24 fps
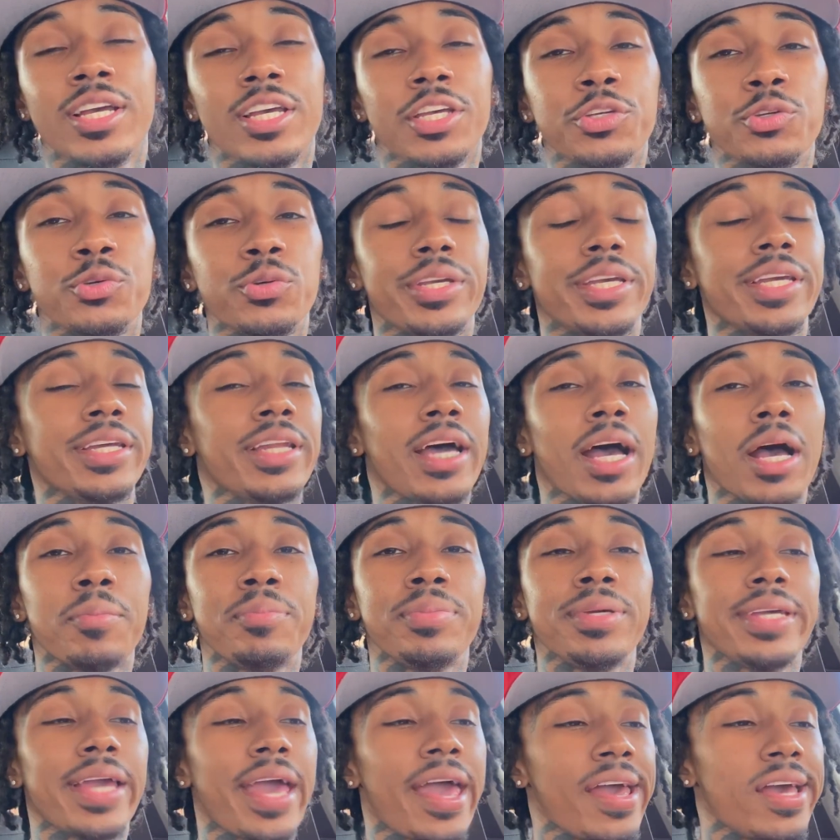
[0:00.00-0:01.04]
You cannot
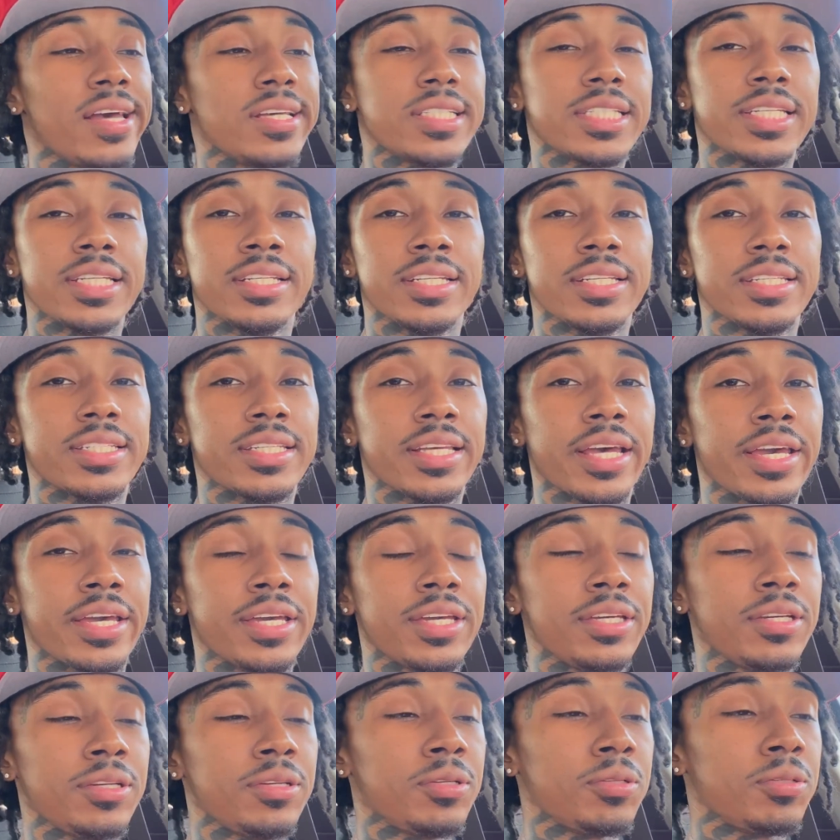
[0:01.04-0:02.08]
be asking the
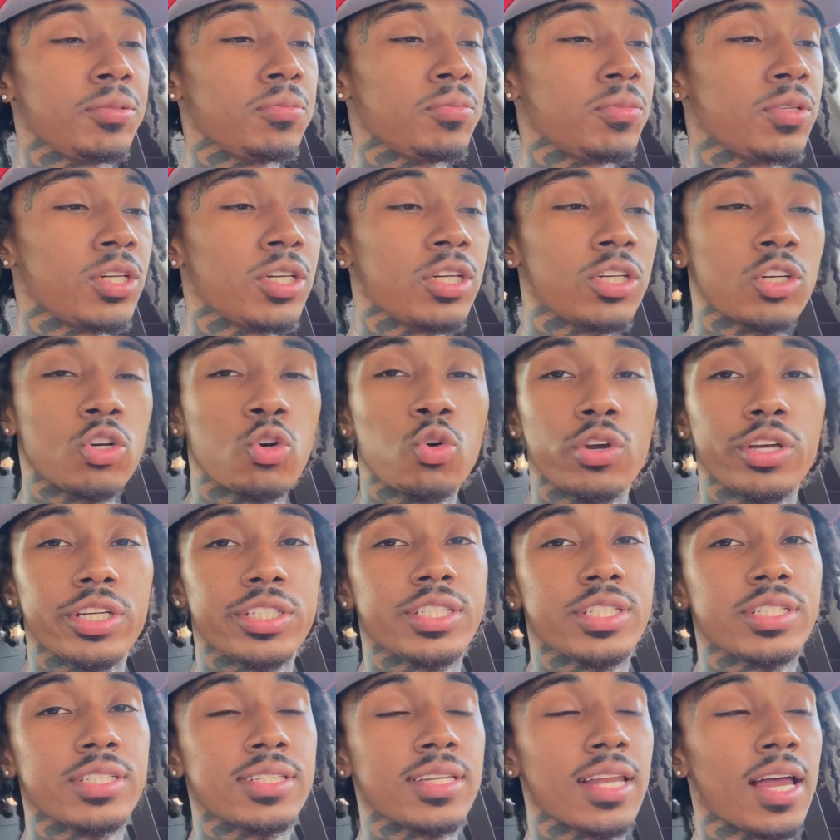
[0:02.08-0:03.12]
same
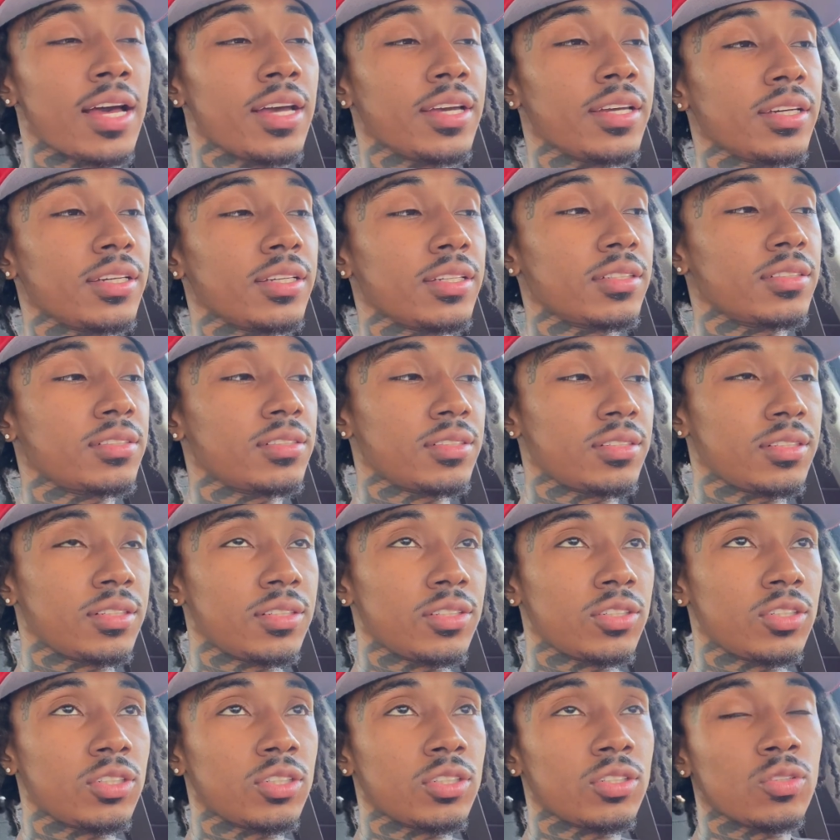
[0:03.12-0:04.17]
questions like,
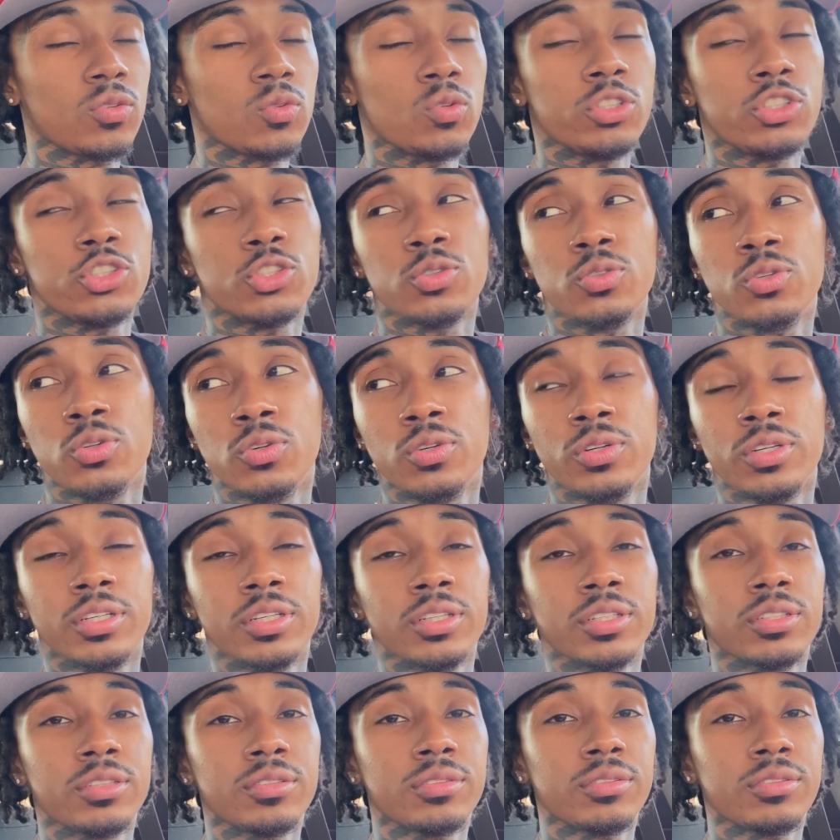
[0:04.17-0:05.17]
what you doing?